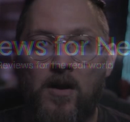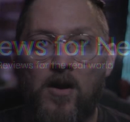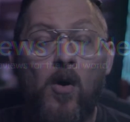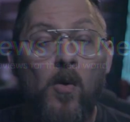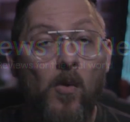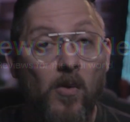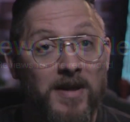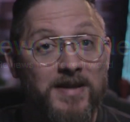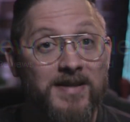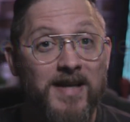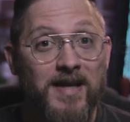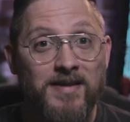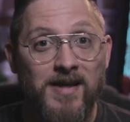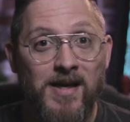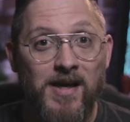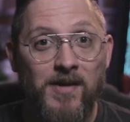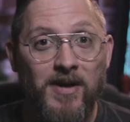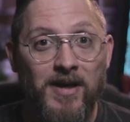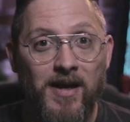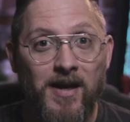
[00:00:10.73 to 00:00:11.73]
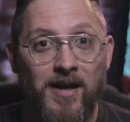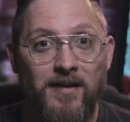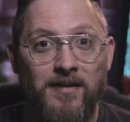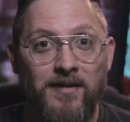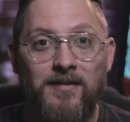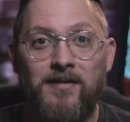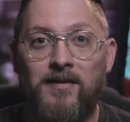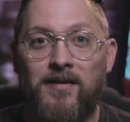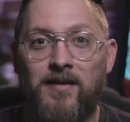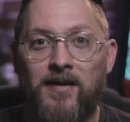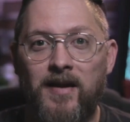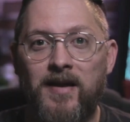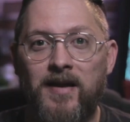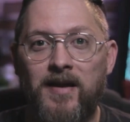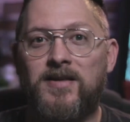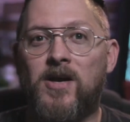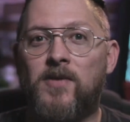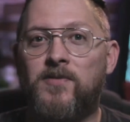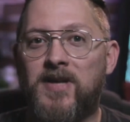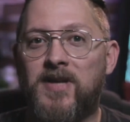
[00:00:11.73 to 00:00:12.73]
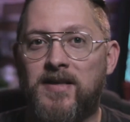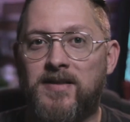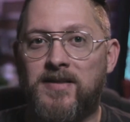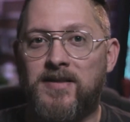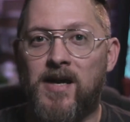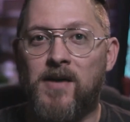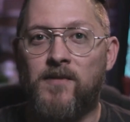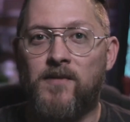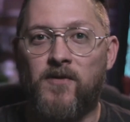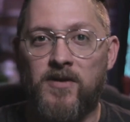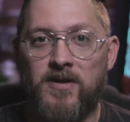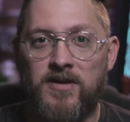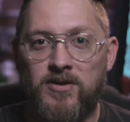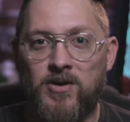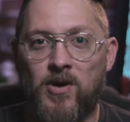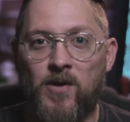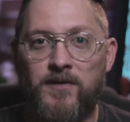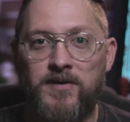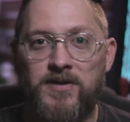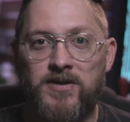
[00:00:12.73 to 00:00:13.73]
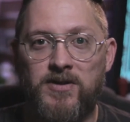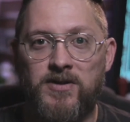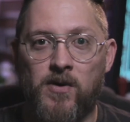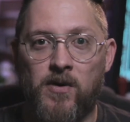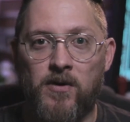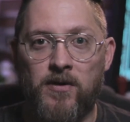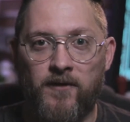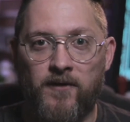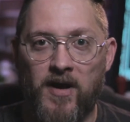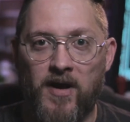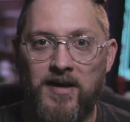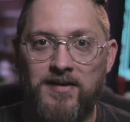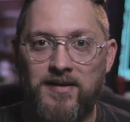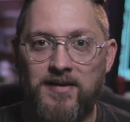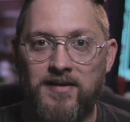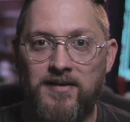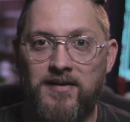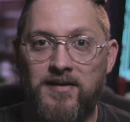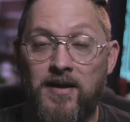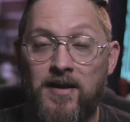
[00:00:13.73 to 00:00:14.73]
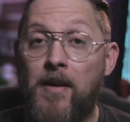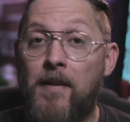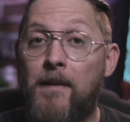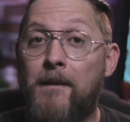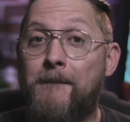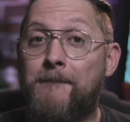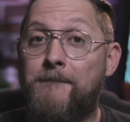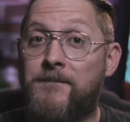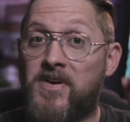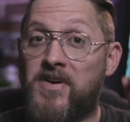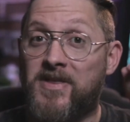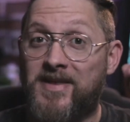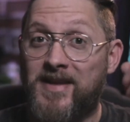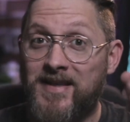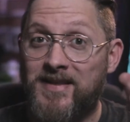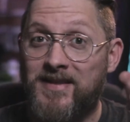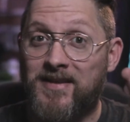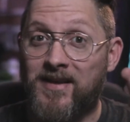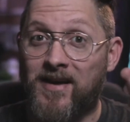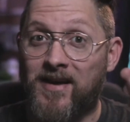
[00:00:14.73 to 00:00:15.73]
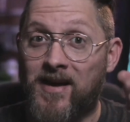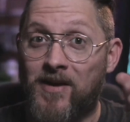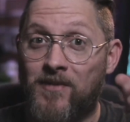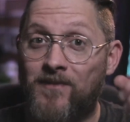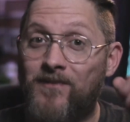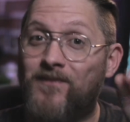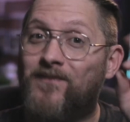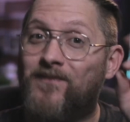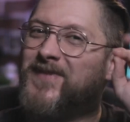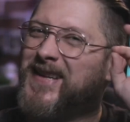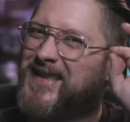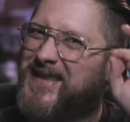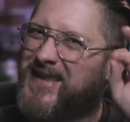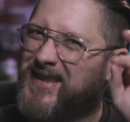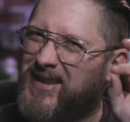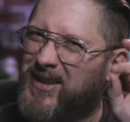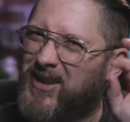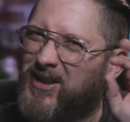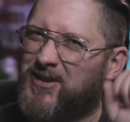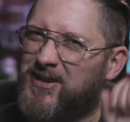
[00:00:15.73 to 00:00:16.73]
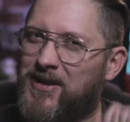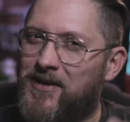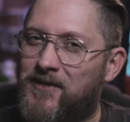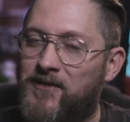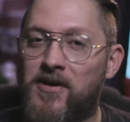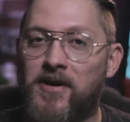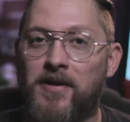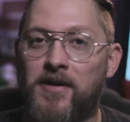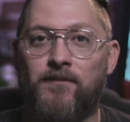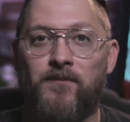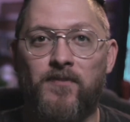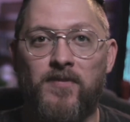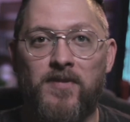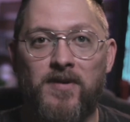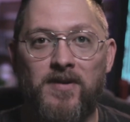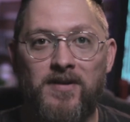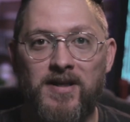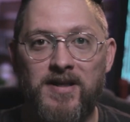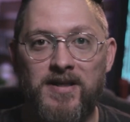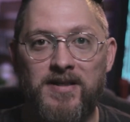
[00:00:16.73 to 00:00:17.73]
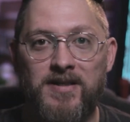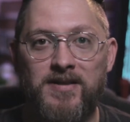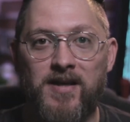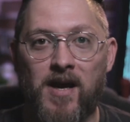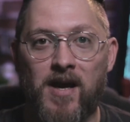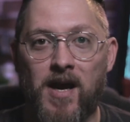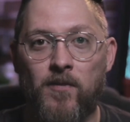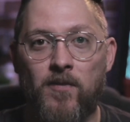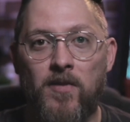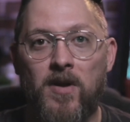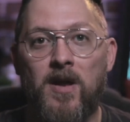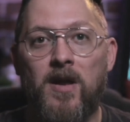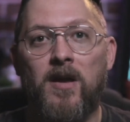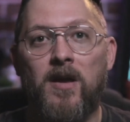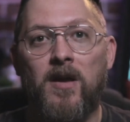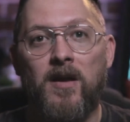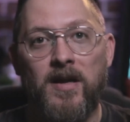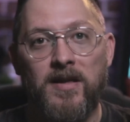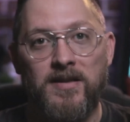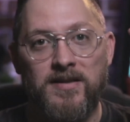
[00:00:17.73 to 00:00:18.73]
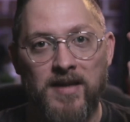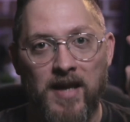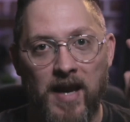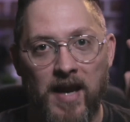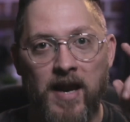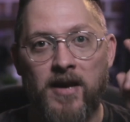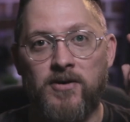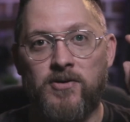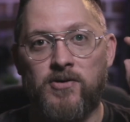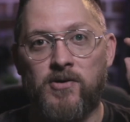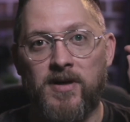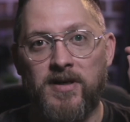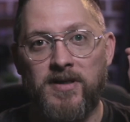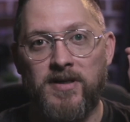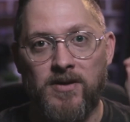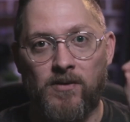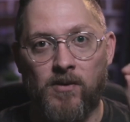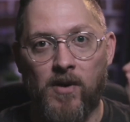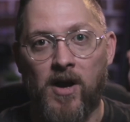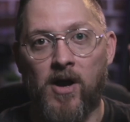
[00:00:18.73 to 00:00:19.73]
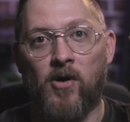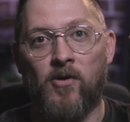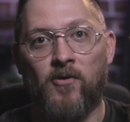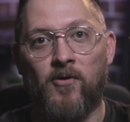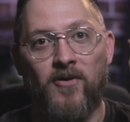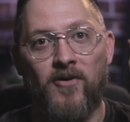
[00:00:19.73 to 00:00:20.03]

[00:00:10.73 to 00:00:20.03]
Well, it's that time again. It's update time for the Surface Duo devices. But this time, it's a little different. This time, it's Android 12L.